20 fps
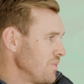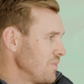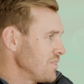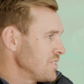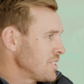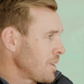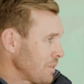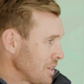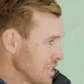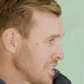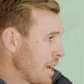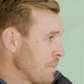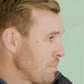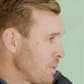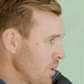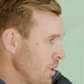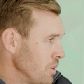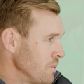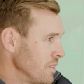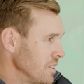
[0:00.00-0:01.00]
something's happened
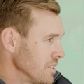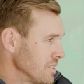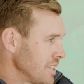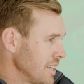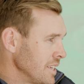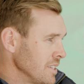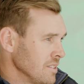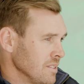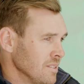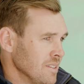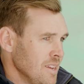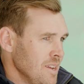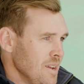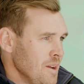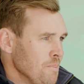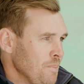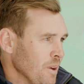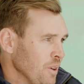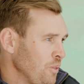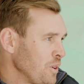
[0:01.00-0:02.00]
over the season.
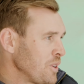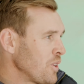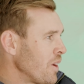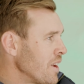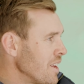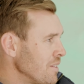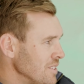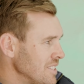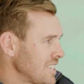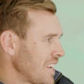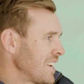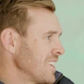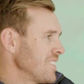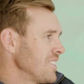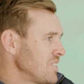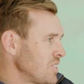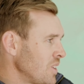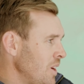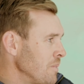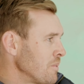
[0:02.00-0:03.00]
Yep. But if we don't ever take the
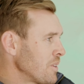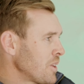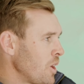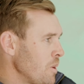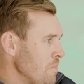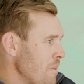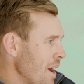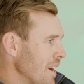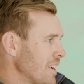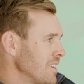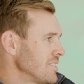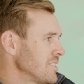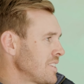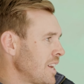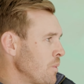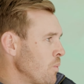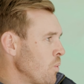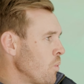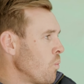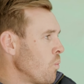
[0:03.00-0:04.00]
time to go back and say, well,